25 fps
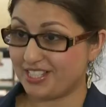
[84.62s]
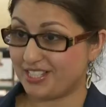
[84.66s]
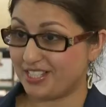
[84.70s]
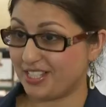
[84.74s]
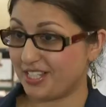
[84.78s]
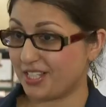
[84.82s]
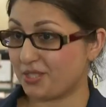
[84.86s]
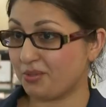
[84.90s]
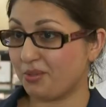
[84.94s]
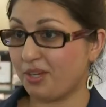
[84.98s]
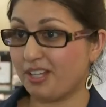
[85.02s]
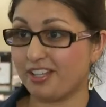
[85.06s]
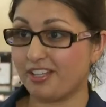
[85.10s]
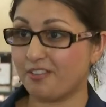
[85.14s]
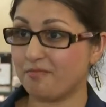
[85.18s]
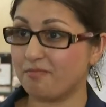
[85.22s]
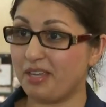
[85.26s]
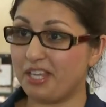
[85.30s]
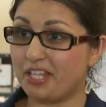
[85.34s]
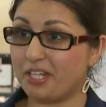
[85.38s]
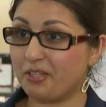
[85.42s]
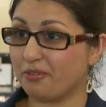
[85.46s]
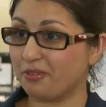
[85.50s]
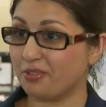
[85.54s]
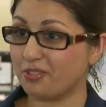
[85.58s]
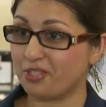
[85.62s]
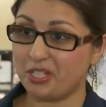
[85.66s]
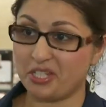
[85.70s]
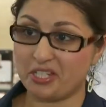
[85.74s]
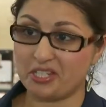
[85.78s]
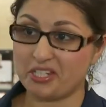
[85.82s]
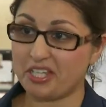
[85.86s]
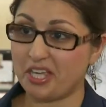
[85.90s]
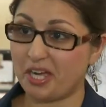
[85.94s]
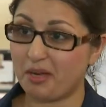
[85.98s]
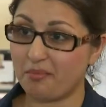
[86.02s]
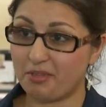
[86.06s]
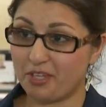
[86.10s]
D.C. as well, I've made it
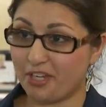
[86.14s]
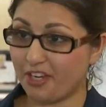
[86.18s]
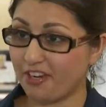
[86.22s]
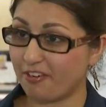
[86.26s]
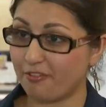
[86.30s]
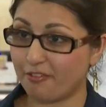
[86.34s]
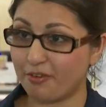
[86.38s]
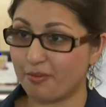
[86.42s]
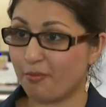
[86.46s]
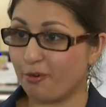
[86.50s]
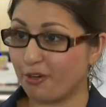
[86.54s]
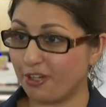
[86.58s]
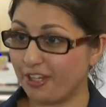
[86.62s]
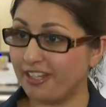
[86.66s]
routine to come here every